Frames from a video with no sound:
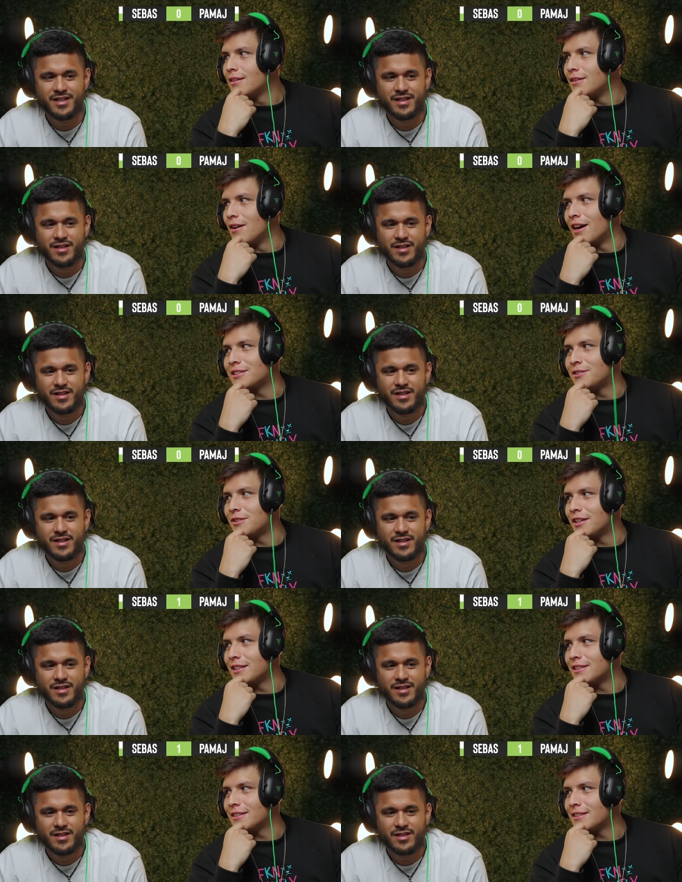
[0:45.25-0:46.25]
Speaker 1: that's
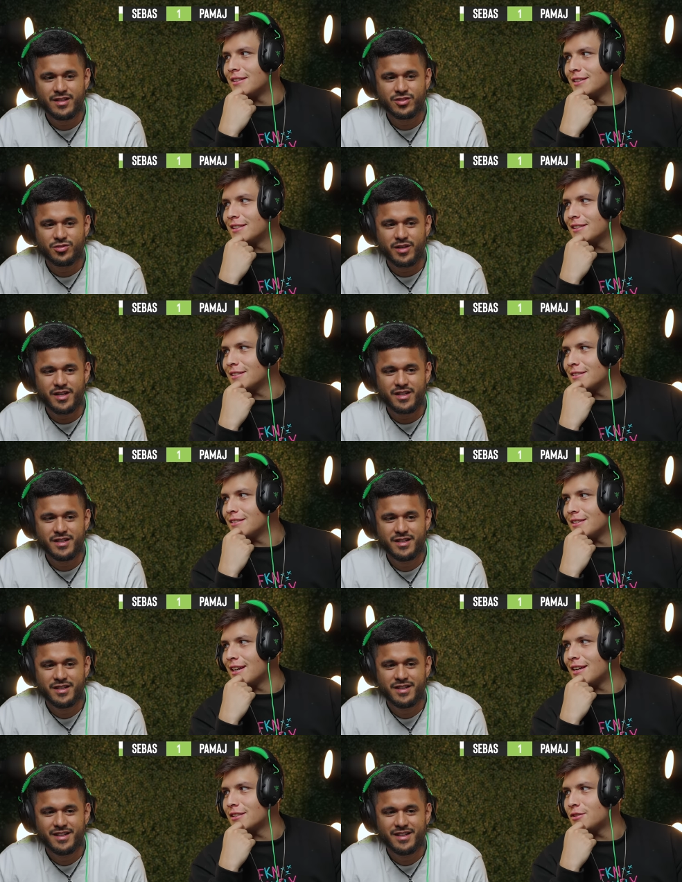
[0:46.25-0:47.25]
Drake. Is it Drake?
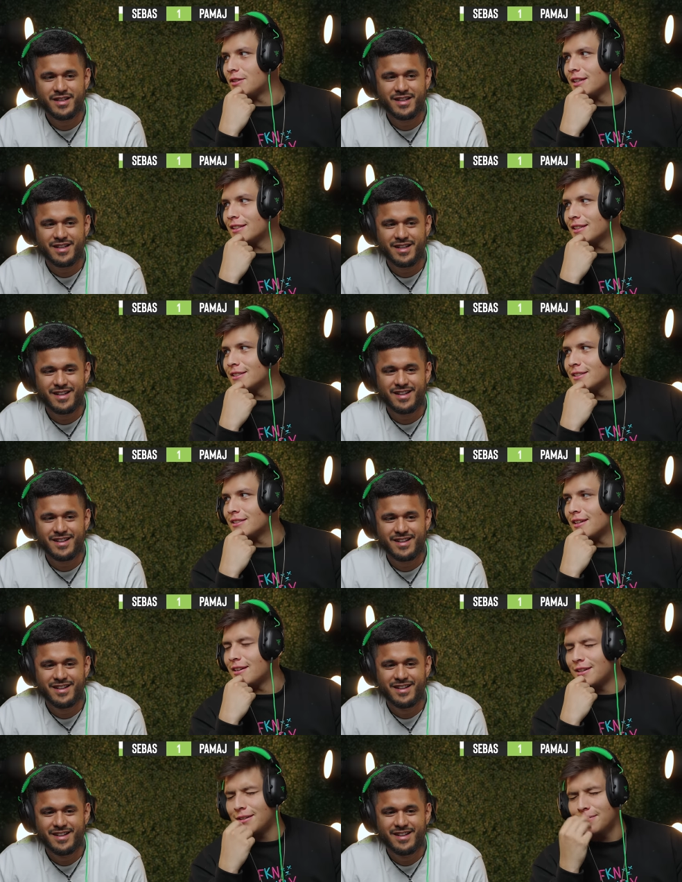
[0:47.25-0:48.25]
Yeah, that's Drake. That's
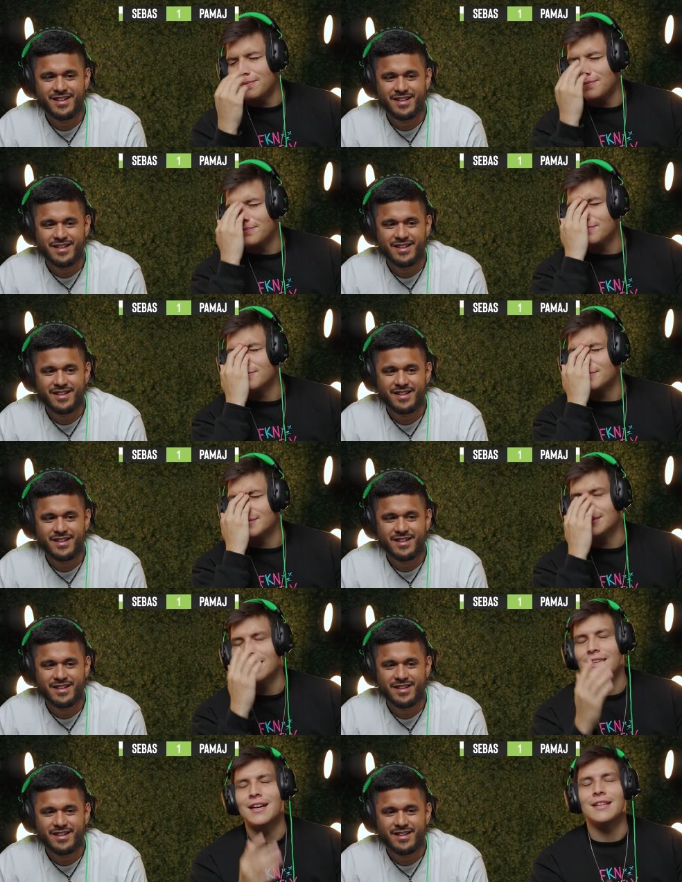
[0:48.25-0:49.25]

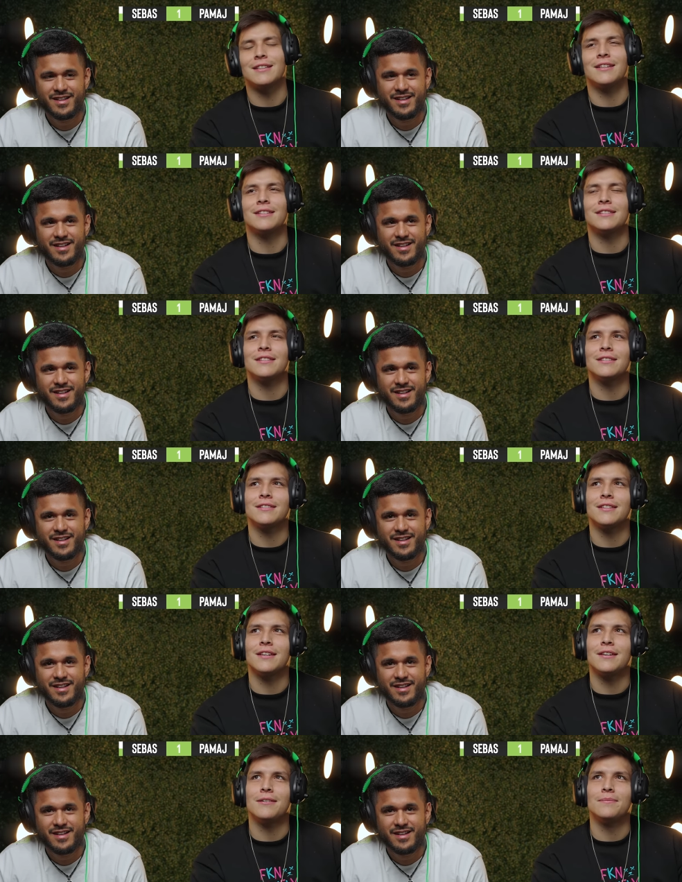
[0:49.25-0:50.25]
not headlights. It's
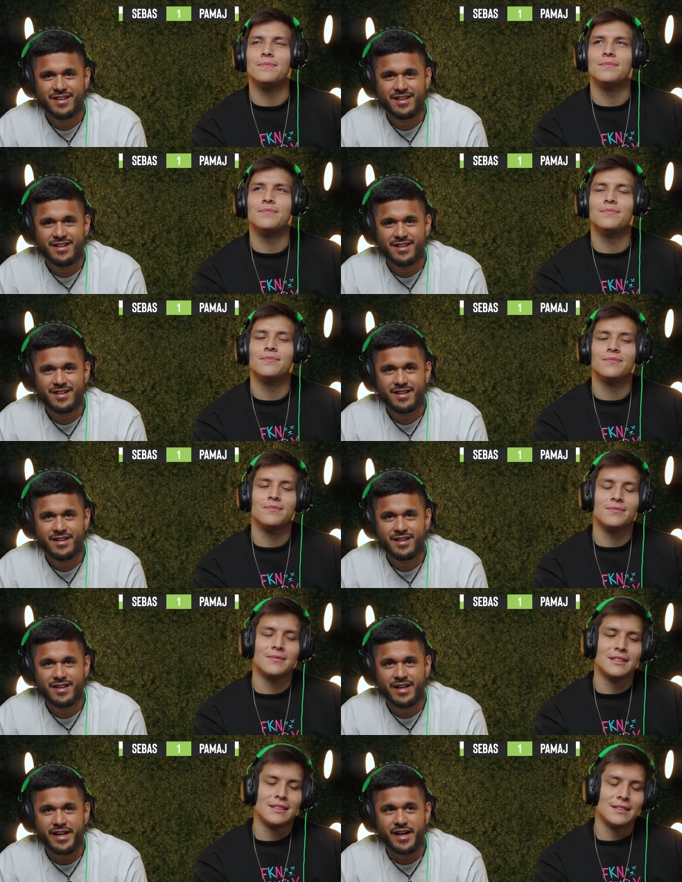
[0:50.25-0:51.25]

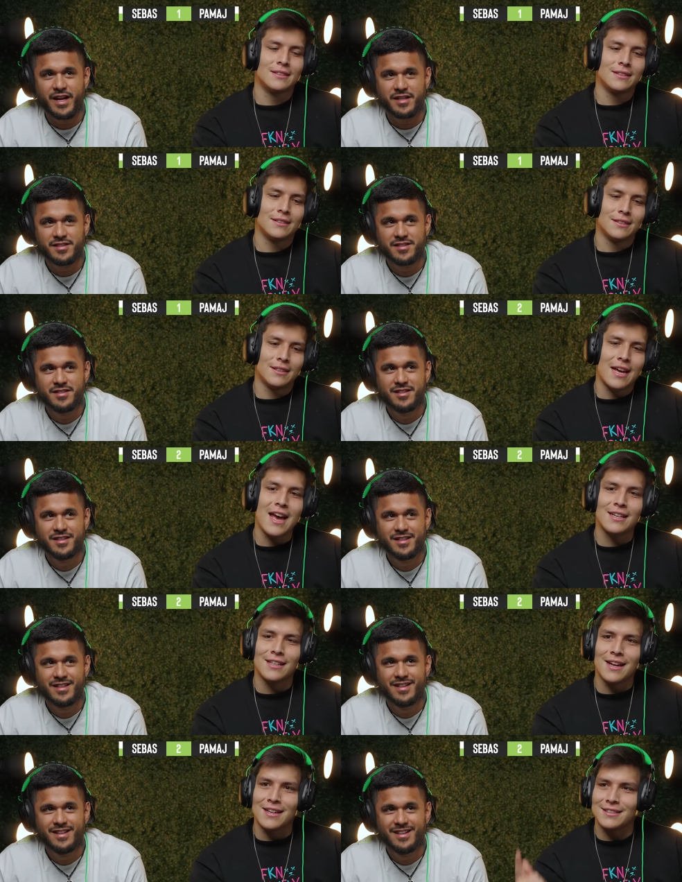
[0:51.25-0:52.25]
headlines.
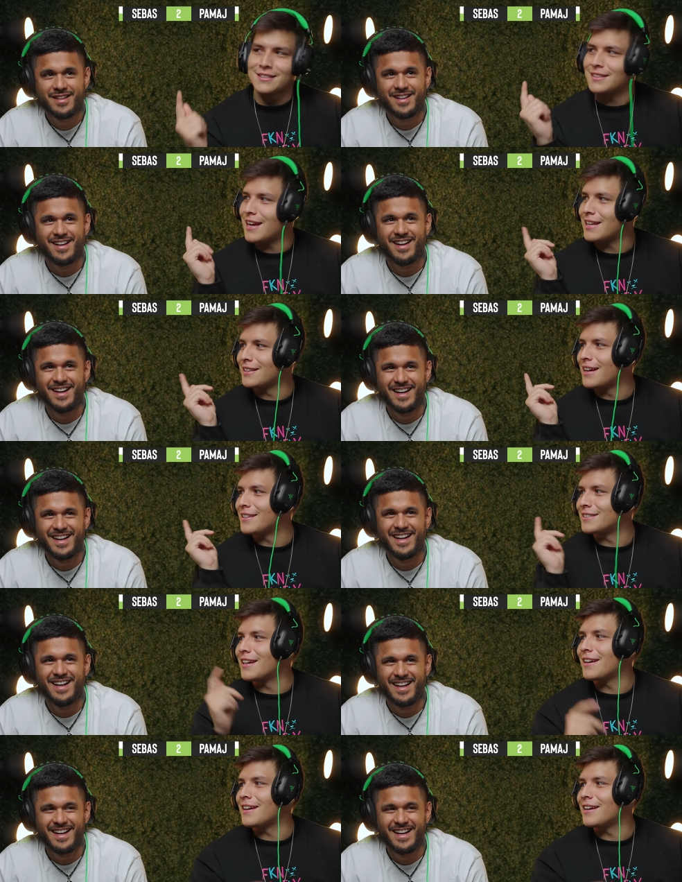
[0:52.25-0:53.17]
Headlines. Headlines.